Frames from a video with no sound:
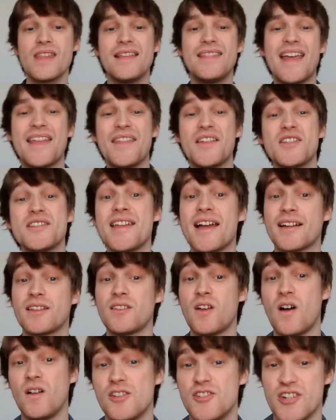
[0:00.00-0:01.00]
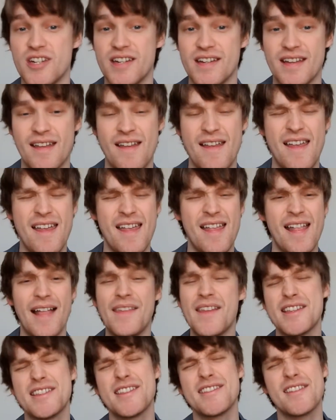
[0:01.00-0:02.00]
And then there's technology,
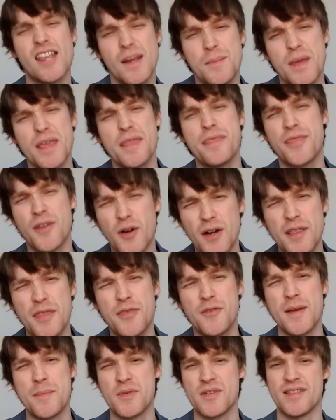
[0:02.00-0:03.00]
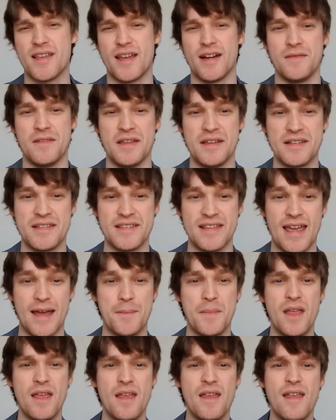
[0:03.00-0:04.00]
and this is going to be 33% of the
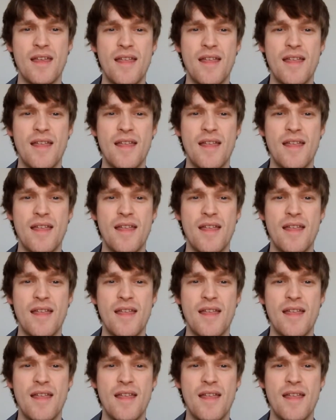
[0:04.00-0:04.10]
exam.